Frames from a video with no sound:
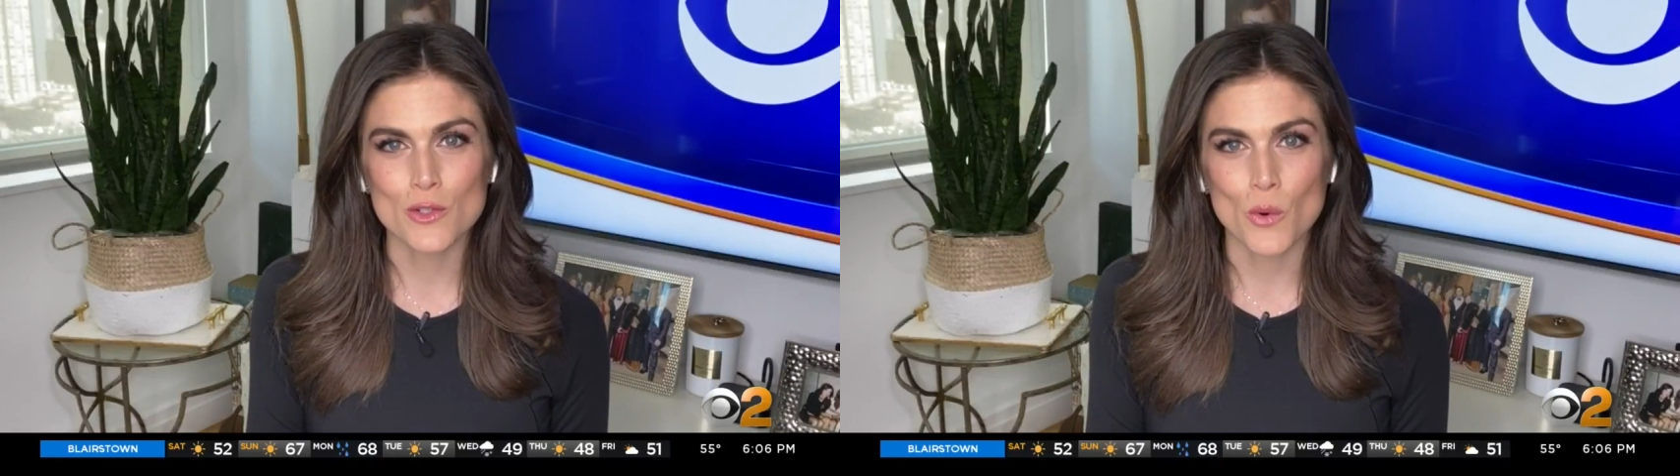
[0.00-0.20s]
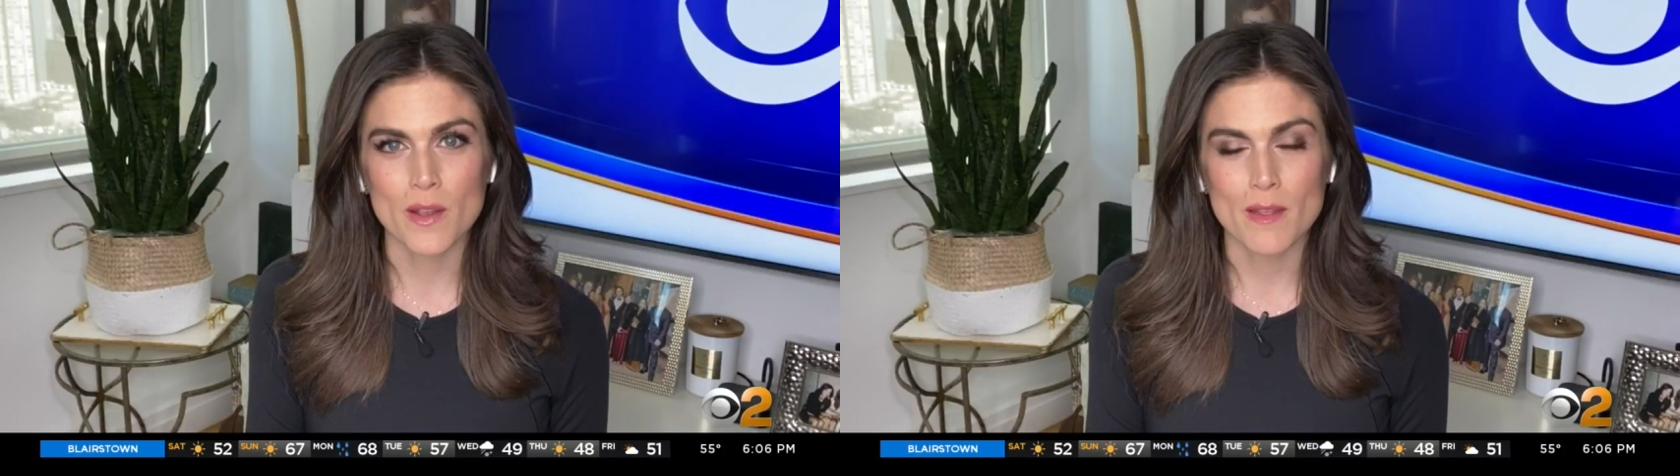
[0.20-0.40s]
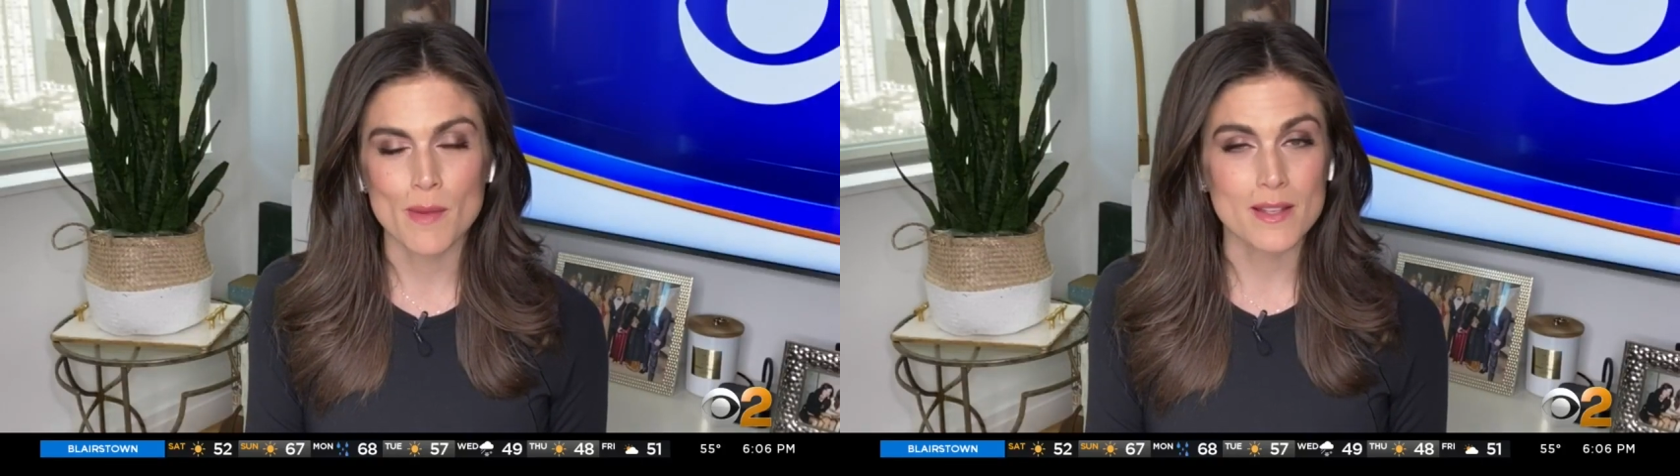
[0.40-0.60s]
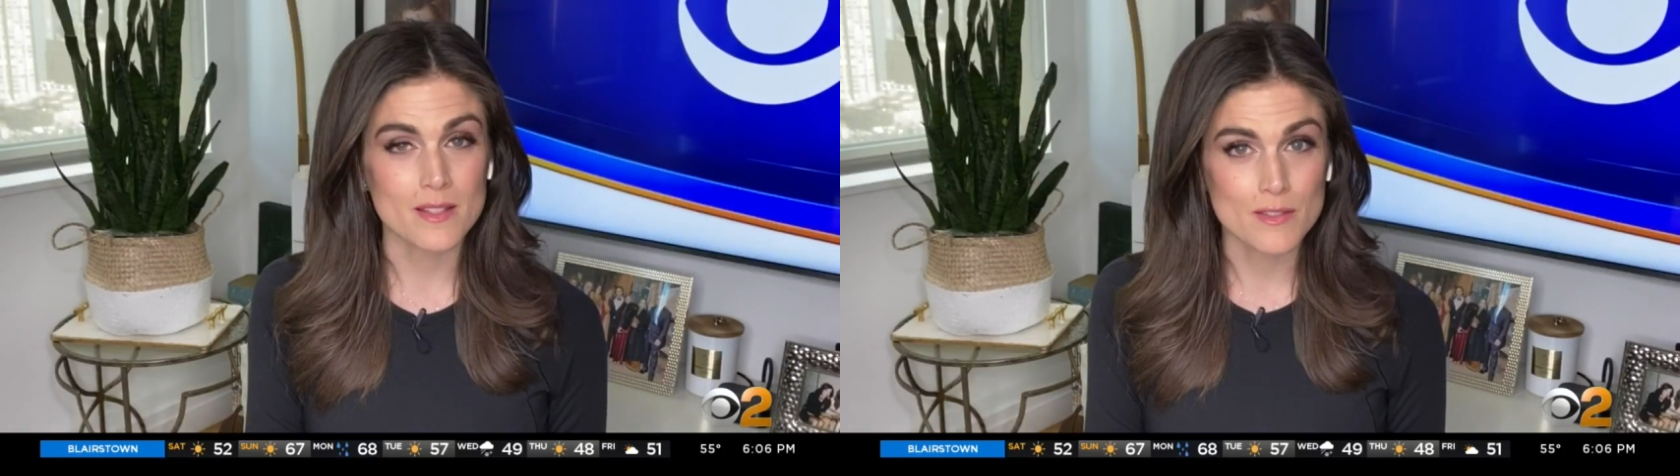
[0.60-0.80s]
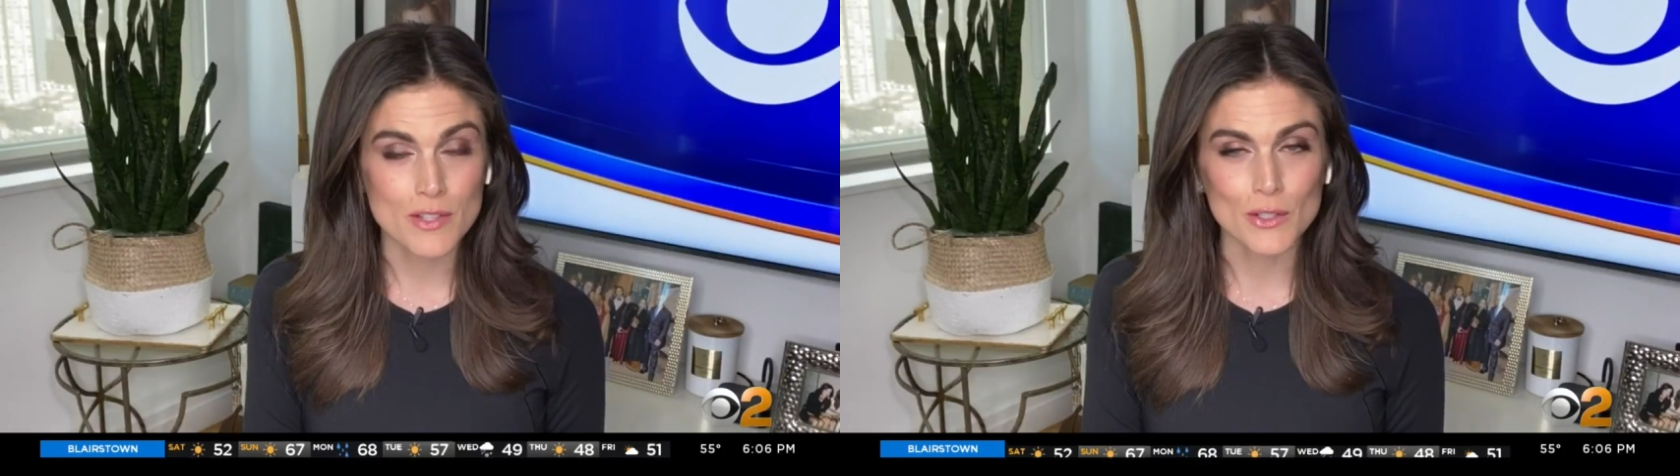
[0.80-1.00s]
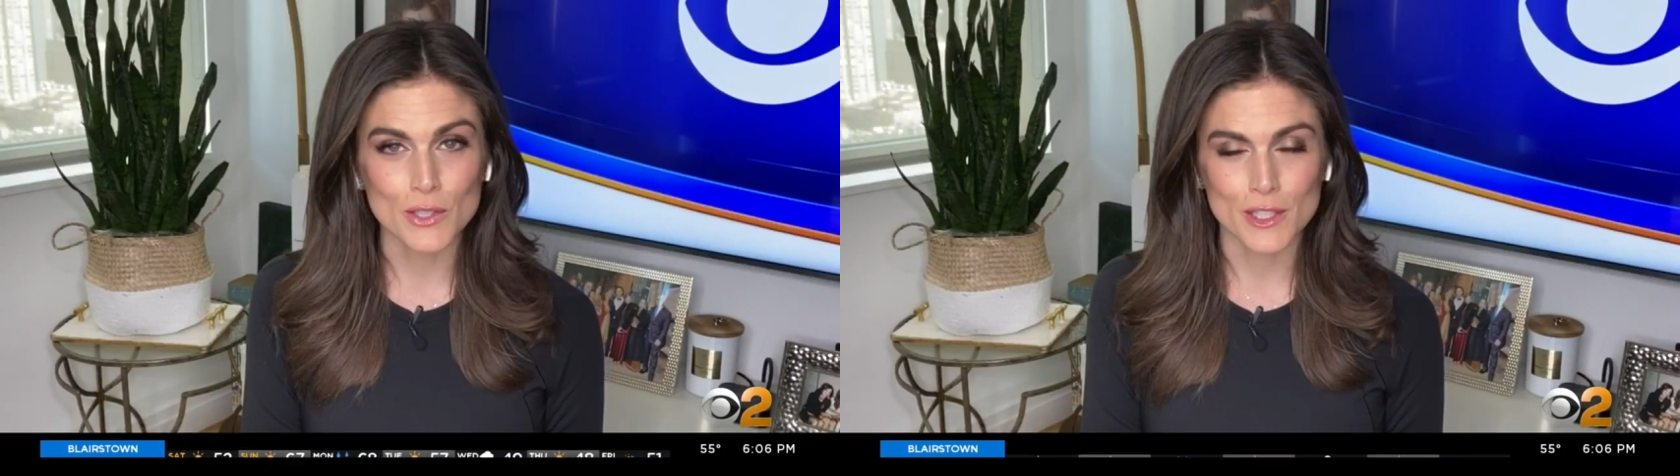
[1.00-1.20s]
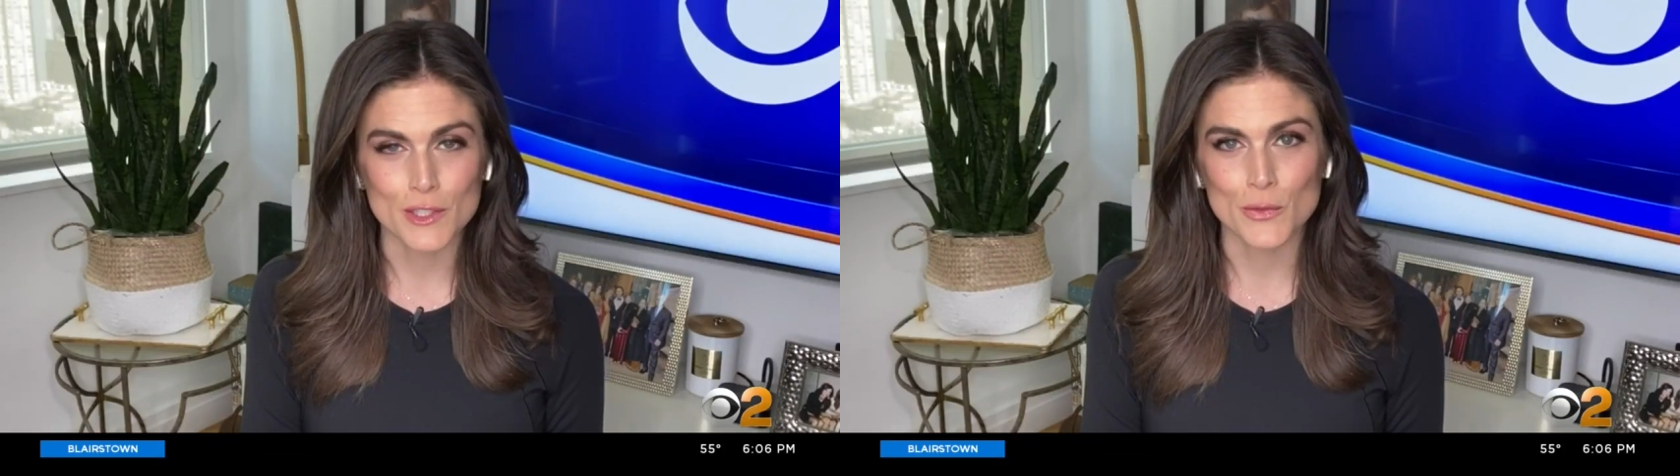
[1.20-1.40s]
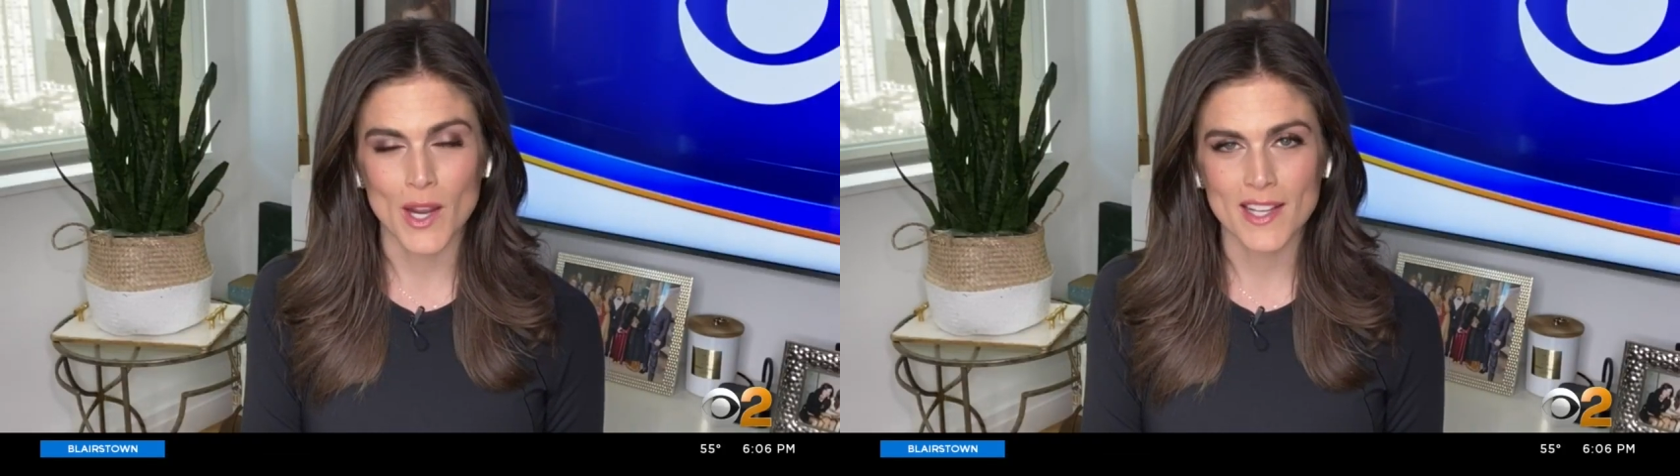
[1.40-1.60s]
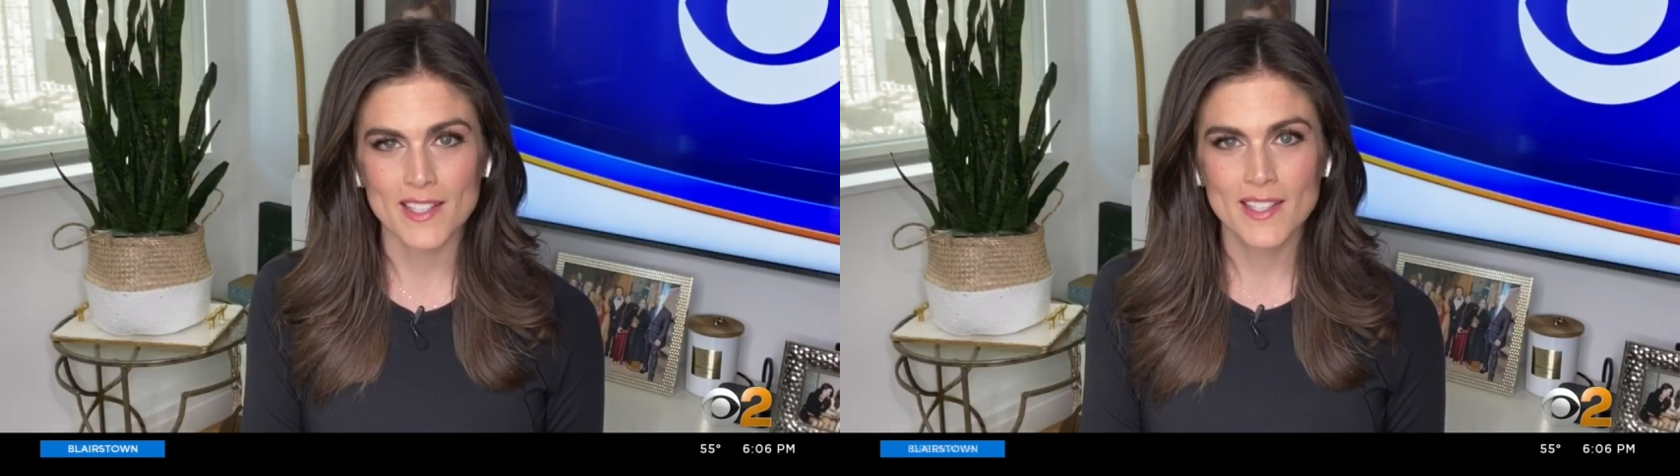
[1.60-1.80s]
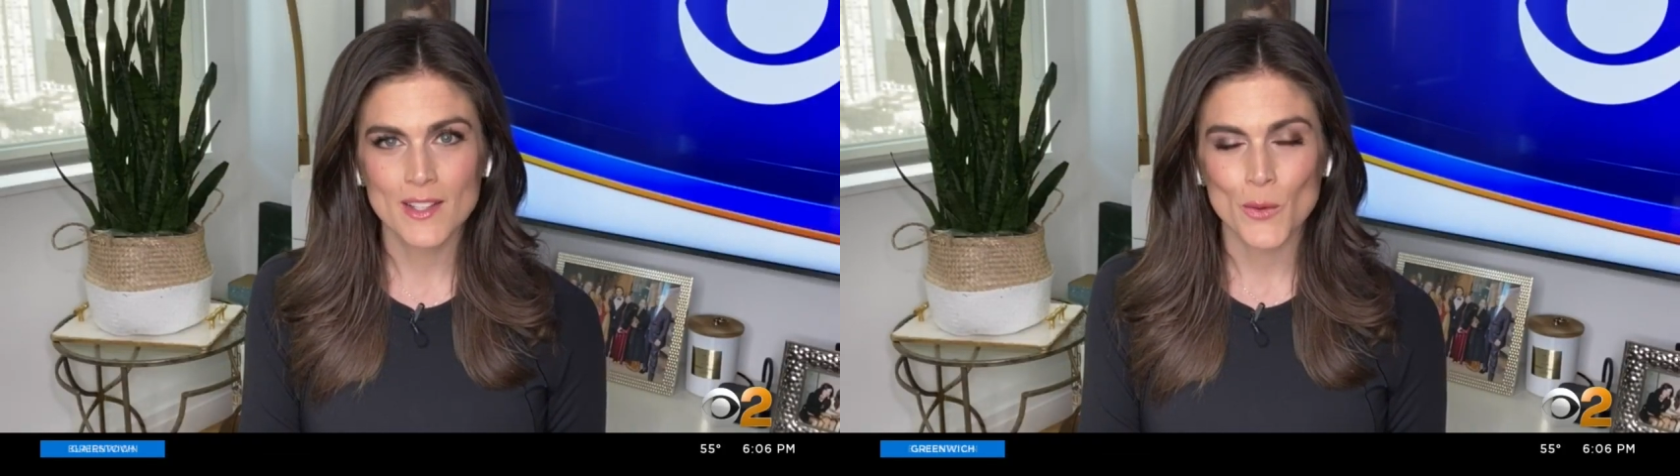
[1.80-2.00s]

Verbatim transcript: story that makes us feel good, right?